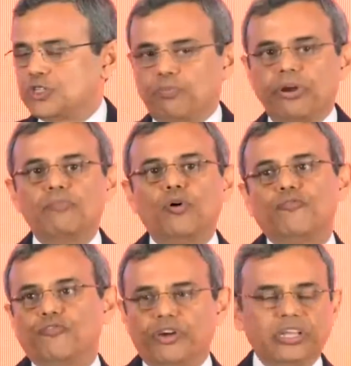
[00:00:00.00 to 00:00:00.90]
a
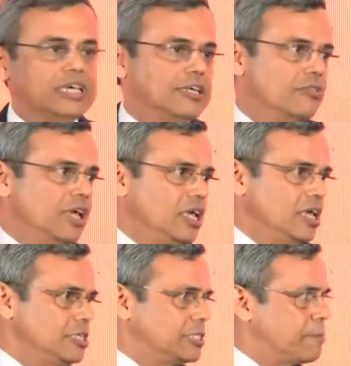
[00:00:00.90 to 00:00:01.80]
springboard for India to the
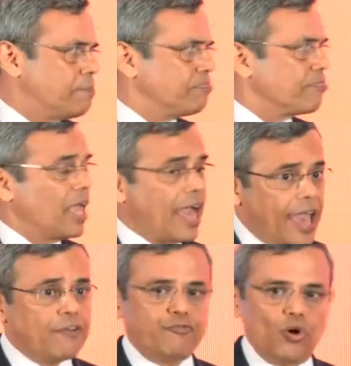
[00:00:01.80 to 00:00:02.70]
East,
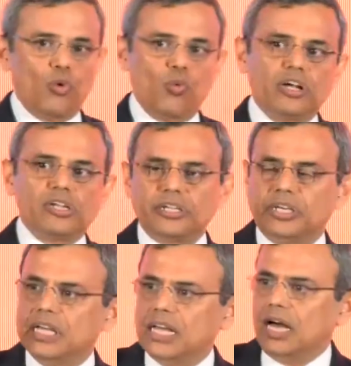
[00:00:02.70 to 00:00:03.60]
and for the
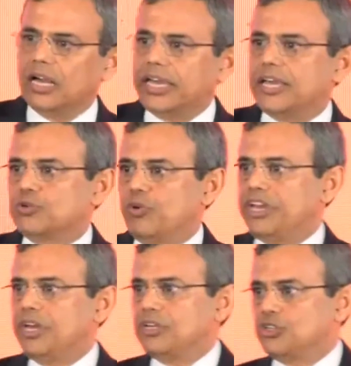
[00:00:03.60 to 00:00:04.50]
world, a
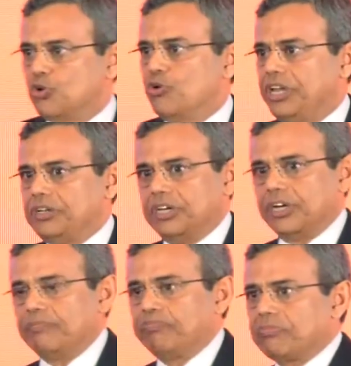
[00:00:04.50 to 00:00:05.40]
gateway to
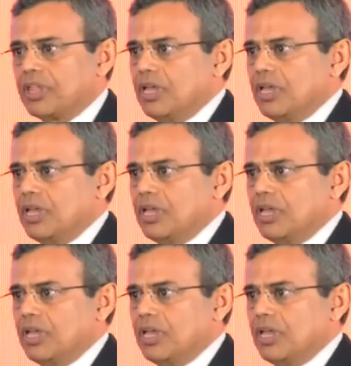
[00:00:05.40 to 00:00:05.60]
India.